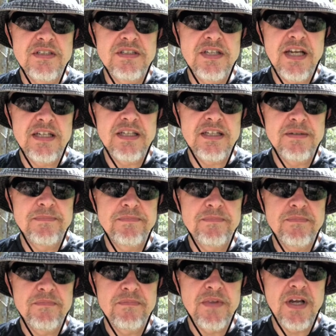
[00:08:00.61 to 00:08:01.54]
taken
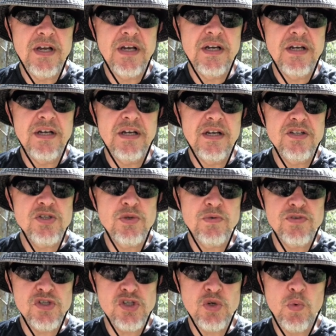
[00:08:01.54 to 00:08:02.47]
a sort
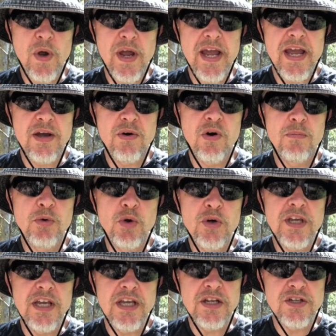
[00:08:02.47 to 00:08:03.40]
of square, or I'm
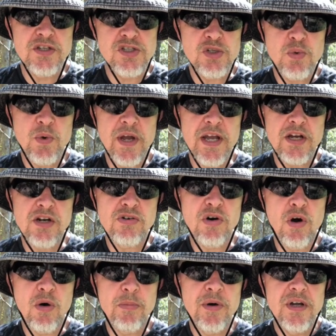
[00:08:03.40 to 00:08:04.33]
looking at a square
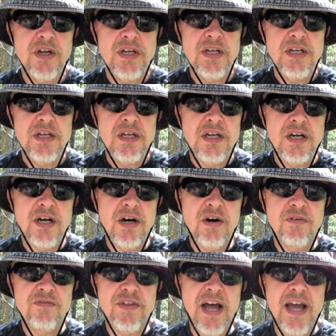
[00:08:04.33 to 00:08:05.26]
crop
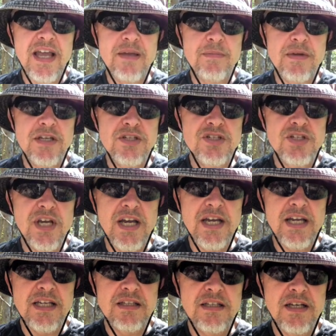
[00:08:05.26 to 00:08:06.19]
of that image,
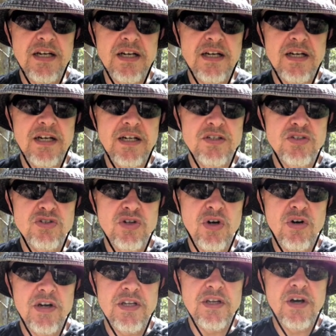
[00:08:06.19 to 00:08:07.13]
and
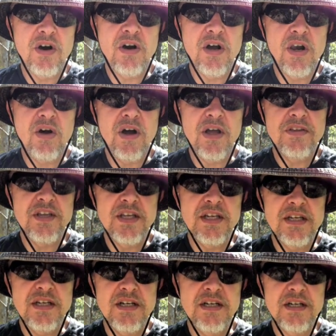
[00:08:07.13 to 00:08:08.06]
try and highlight
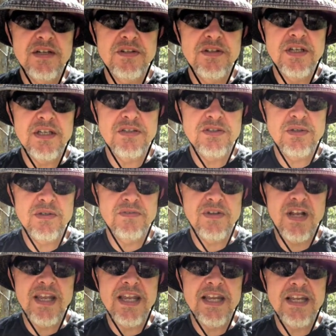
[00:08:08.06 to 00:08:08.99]
the sort of
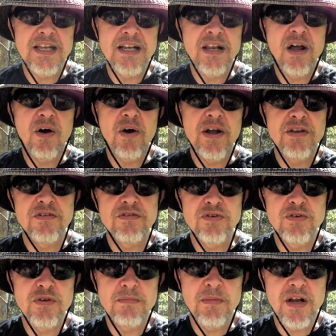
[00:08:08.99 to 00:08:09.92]
the leading line
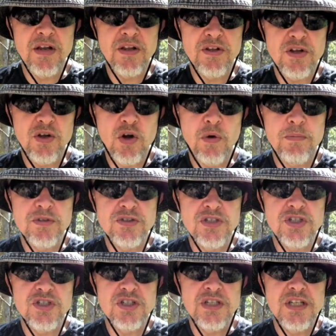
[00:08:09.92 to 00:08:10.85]
through the middle of the
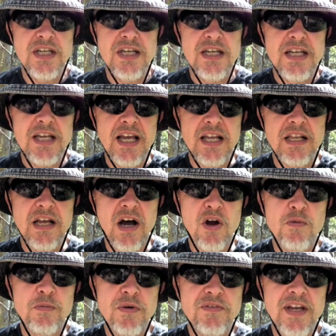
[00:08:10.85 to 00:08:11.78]
composition in the
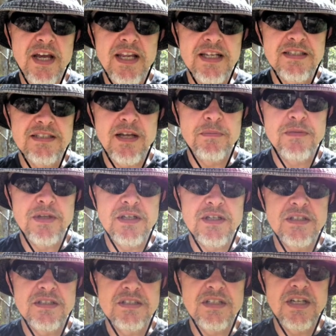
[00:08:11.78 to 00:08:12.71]
hope of getting something
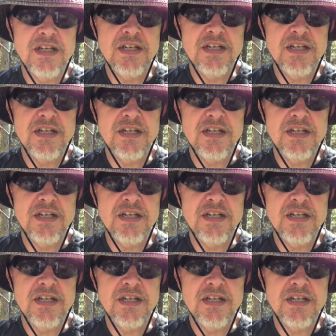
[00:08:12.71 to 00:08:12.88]
that's